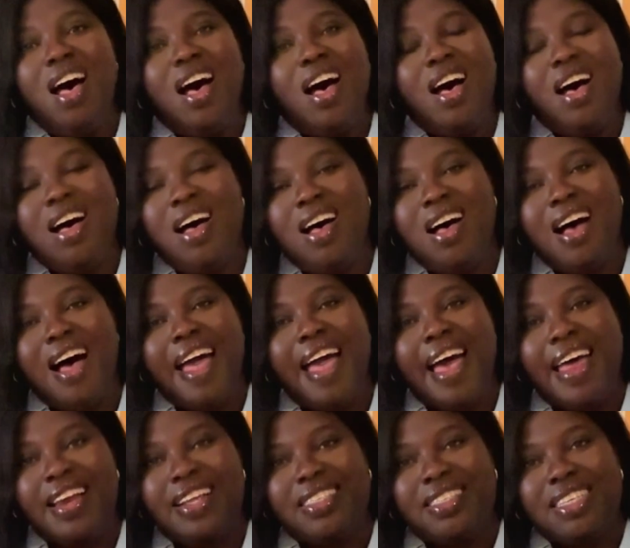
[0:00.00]
I
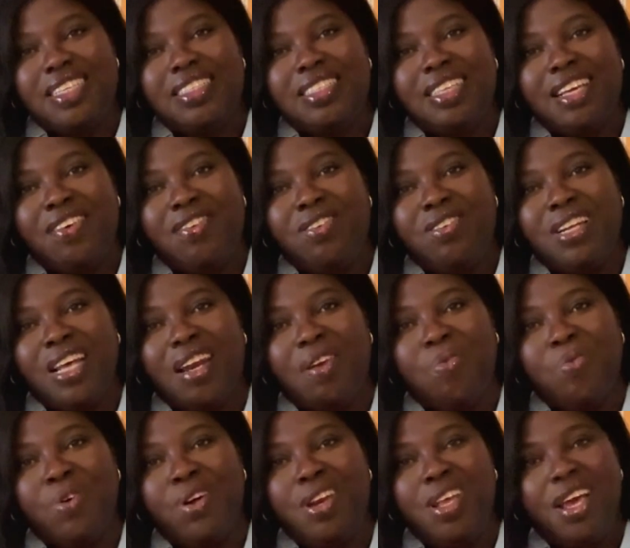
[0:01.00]
had a 6-year-old and a
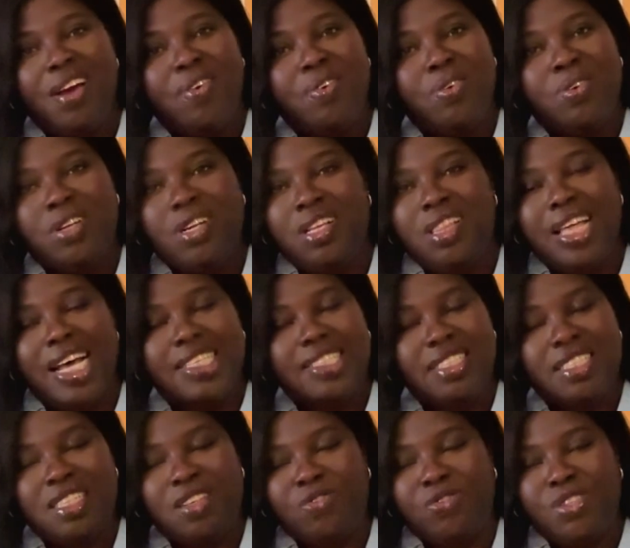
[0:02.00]
1-year-old, that's
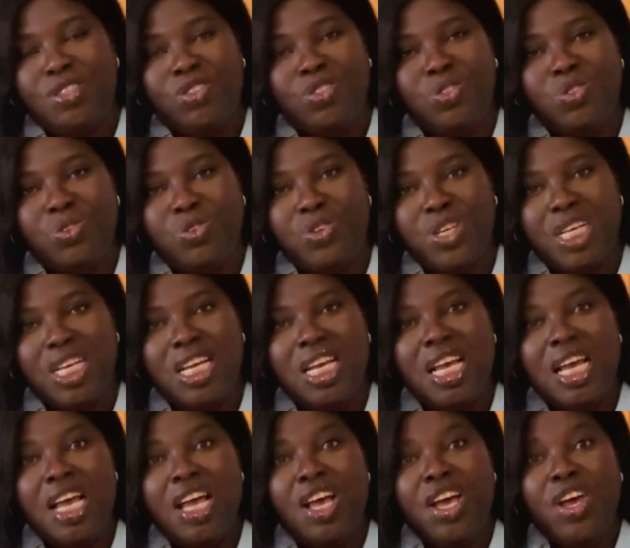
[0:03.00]
a different story.
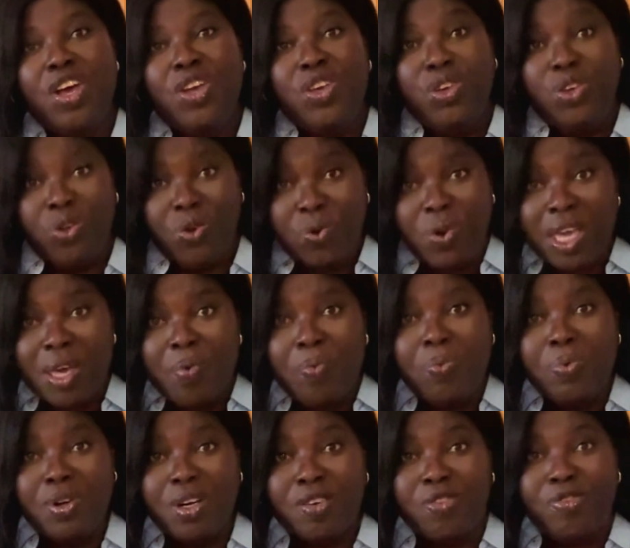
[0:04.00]
You
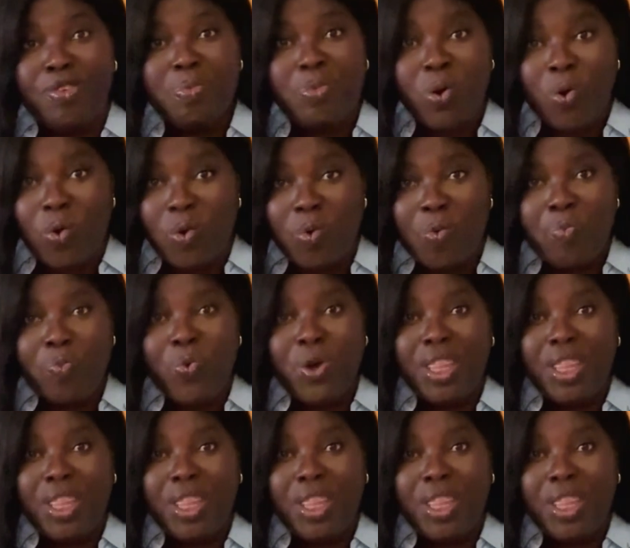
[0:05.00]
can work from home